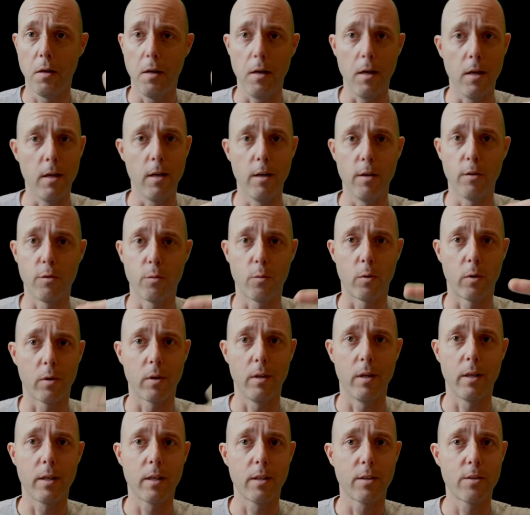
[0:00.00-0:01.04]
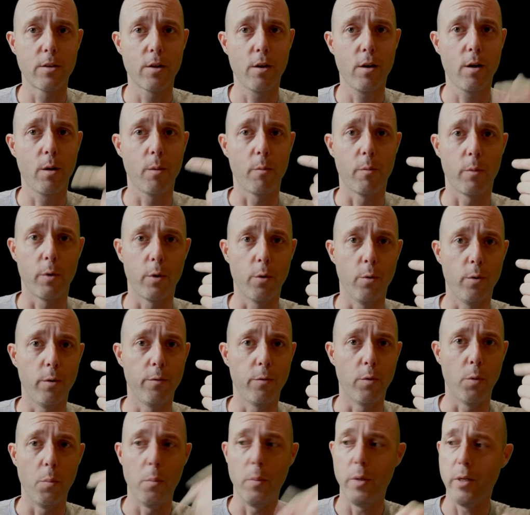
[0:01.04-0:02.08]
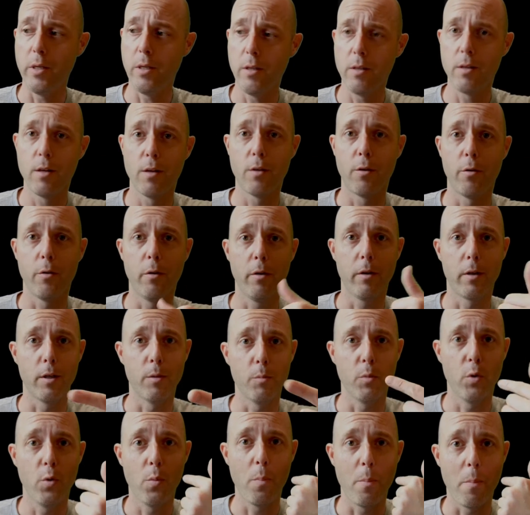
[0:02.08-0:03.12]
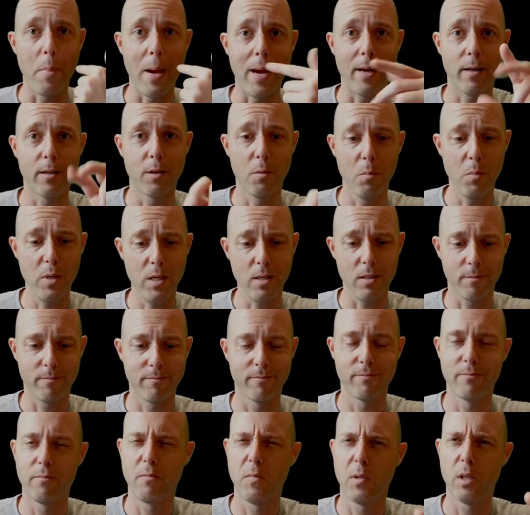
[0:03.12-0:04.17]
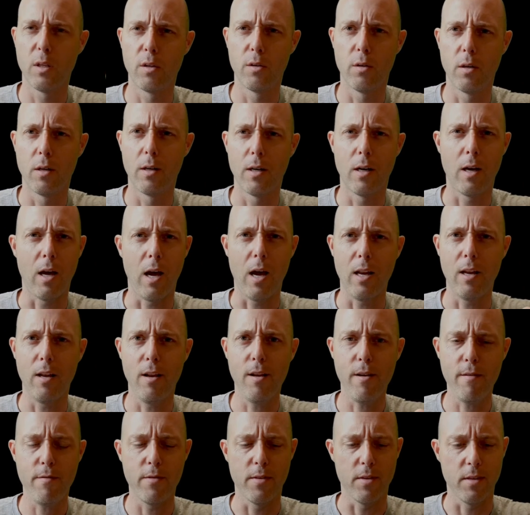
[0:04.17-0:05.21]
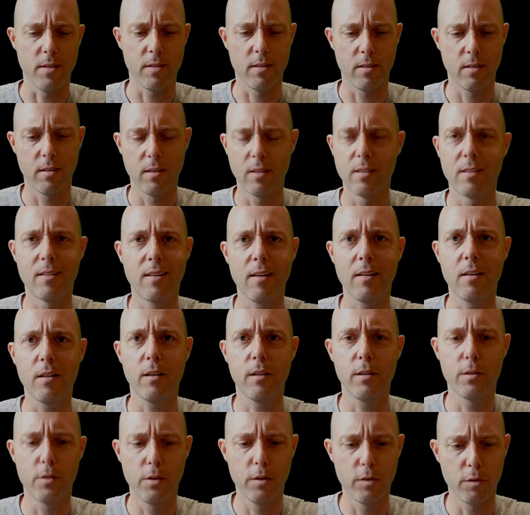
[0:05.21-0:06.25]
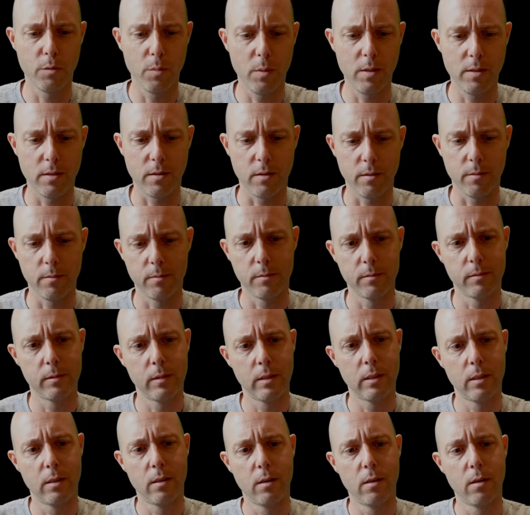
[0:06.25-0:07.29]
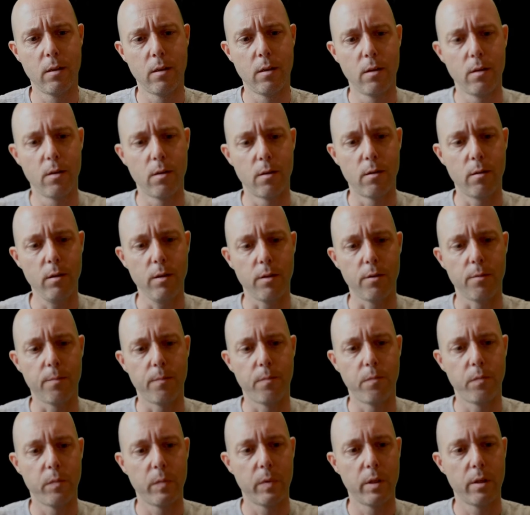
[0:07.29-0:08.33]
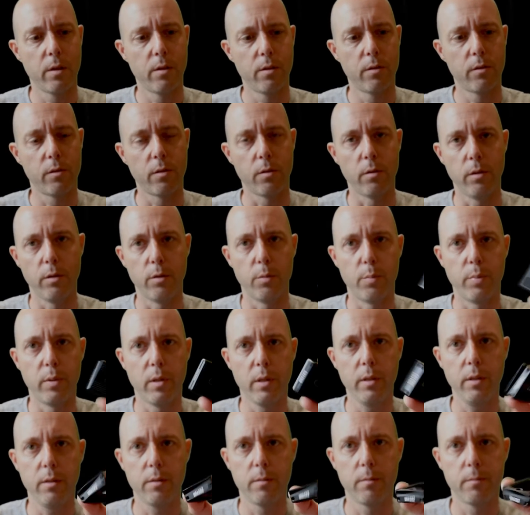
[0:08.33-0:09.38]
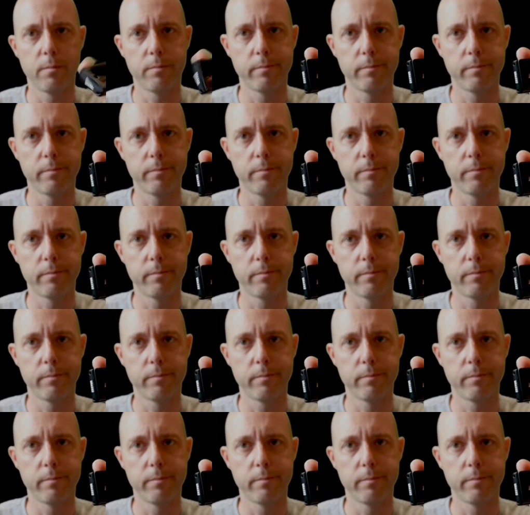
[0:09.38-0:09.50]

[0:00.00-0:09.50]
and it's working like a charm, going from me to the gimbal back to me. I love this. Technology is amazing. All right, so a little plate.